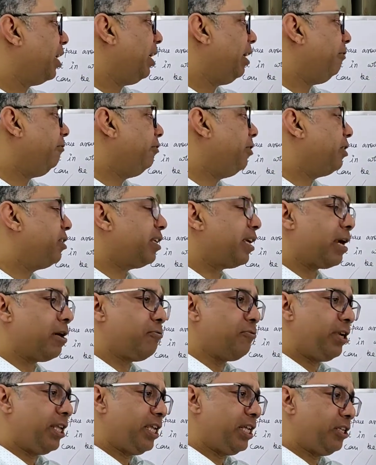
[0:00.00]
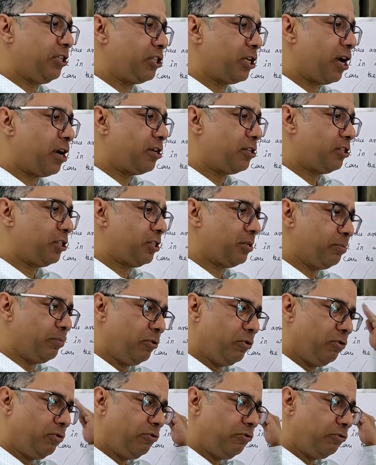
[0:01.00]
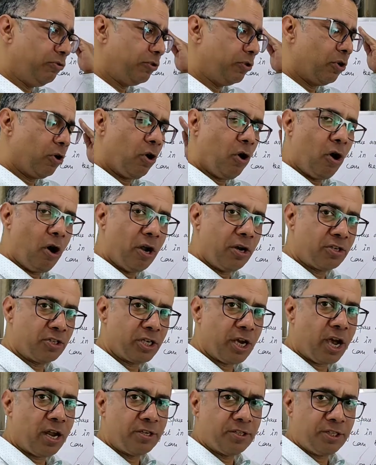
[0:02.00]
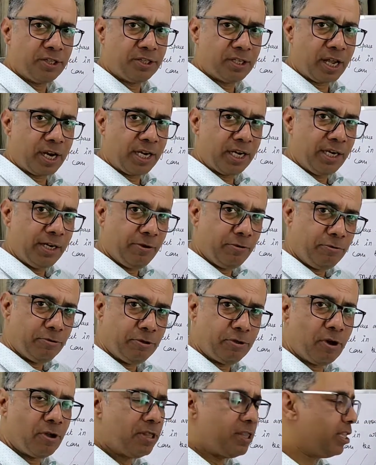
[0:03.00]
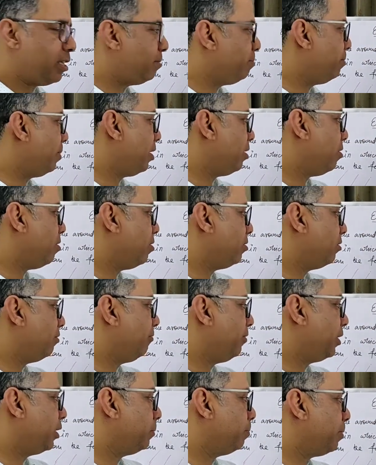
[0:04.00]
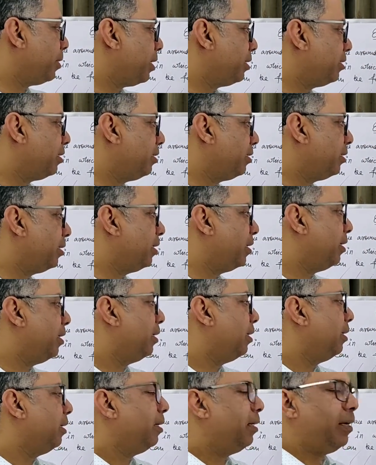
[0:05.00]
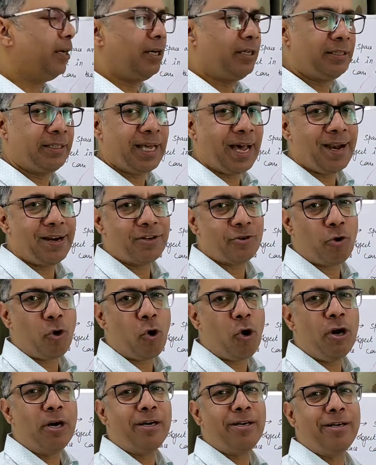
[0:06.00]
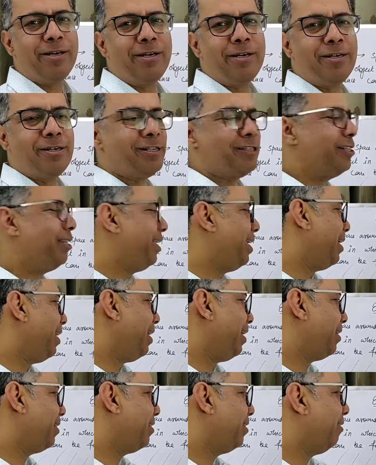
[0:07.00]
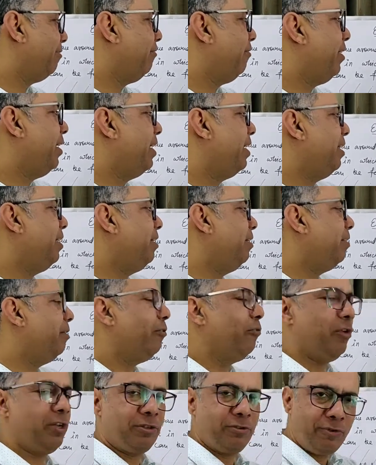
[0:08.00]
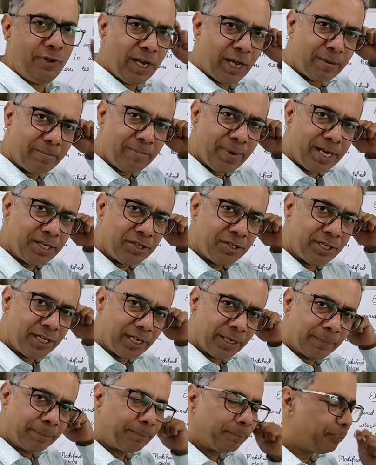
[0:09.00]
If the surrounding charges move or charges are induced on them because of its presence, that alters the electric field which we are measuring.